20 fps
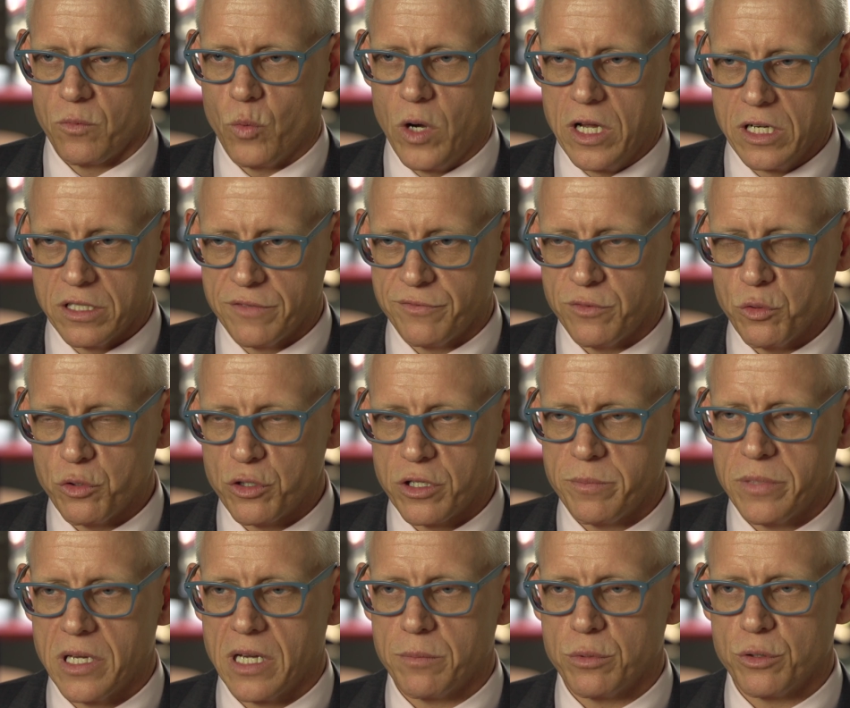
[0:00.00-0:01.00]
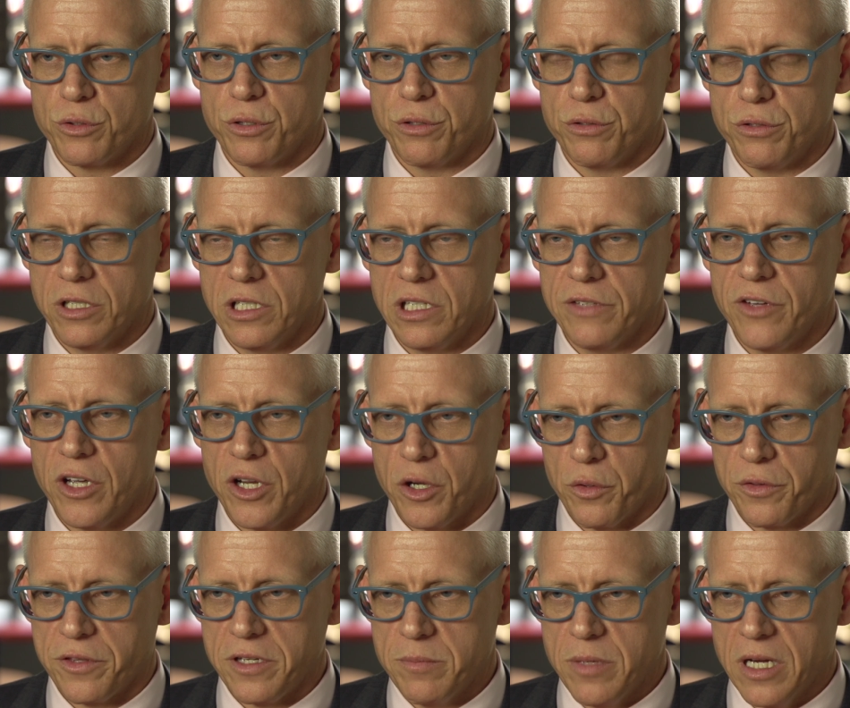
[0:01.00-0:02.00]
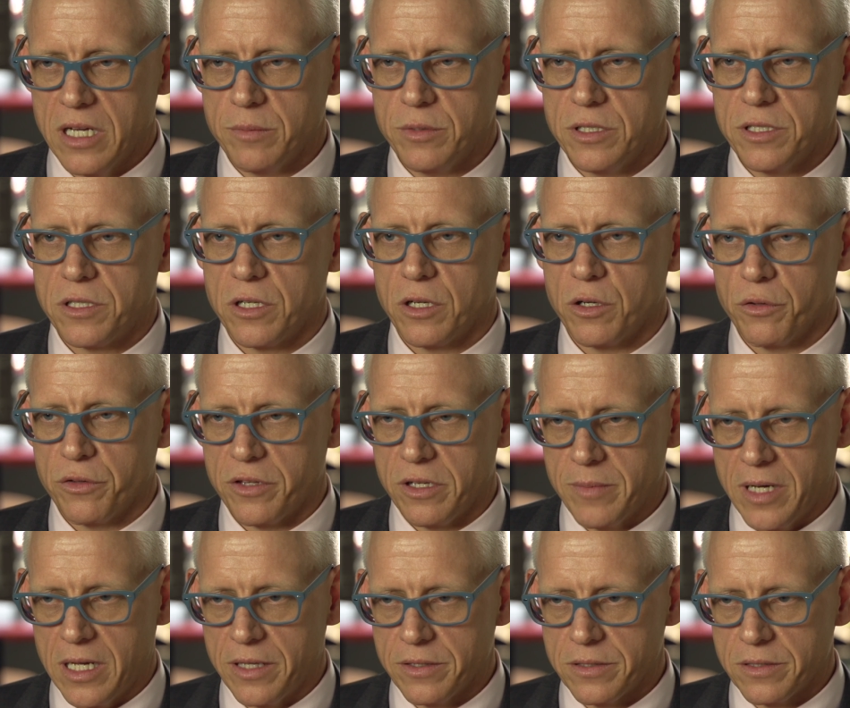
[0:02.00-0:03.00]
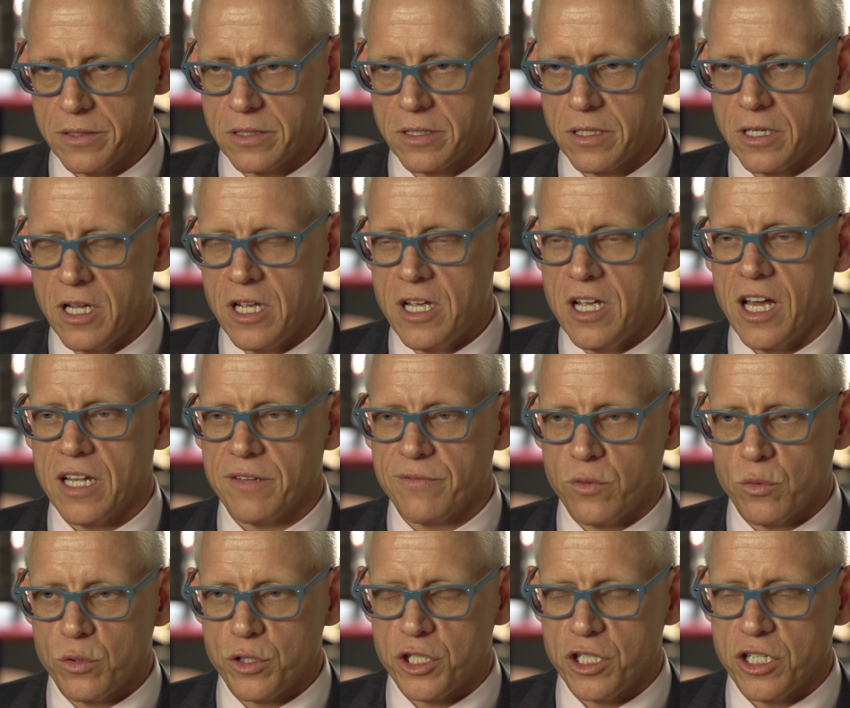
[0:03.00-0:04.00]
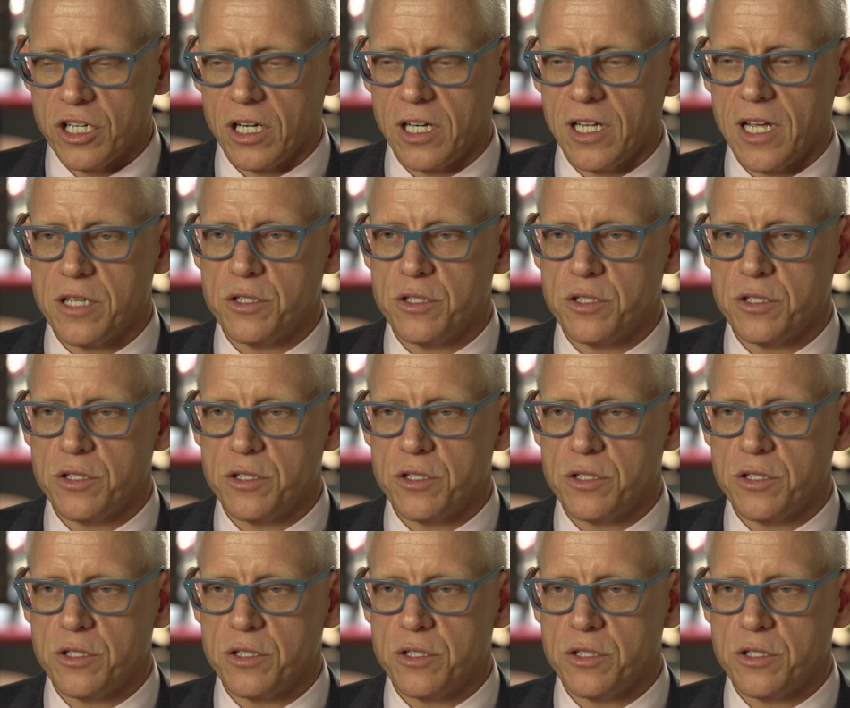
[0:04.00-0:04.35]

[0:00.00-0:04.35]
wonderful to be able to deliver healthy babies to healthy mothers. Unfortunately,